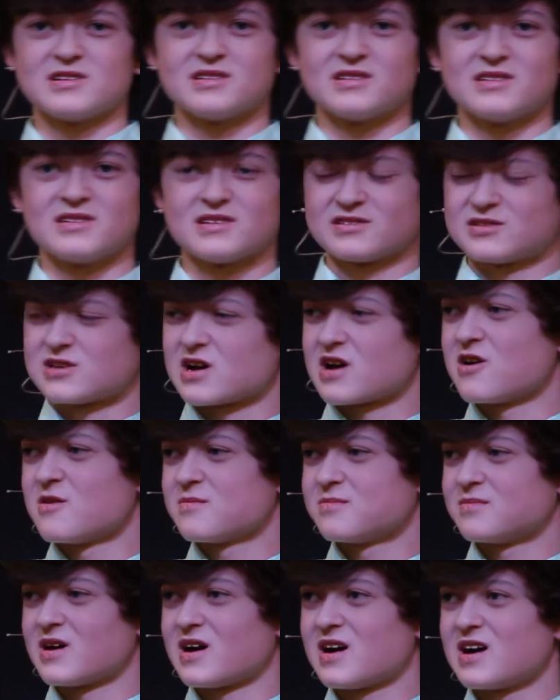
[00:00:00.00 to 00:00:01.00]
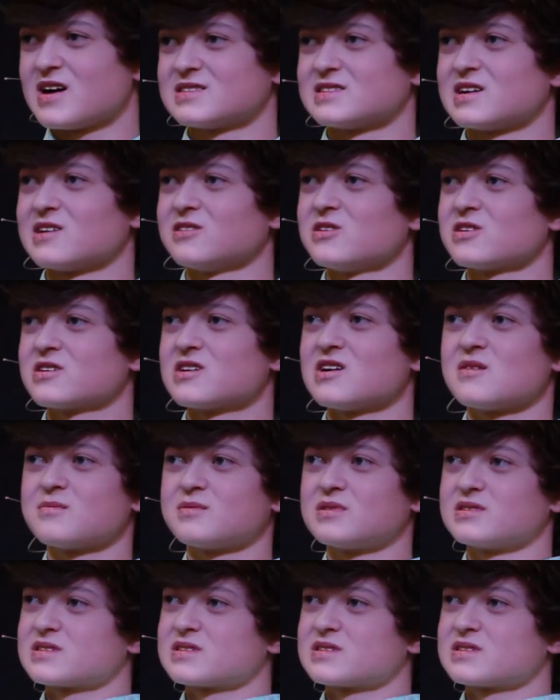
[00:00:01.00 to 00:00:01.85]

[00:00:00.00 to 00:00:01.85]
And so I opened my eyes, and I look up.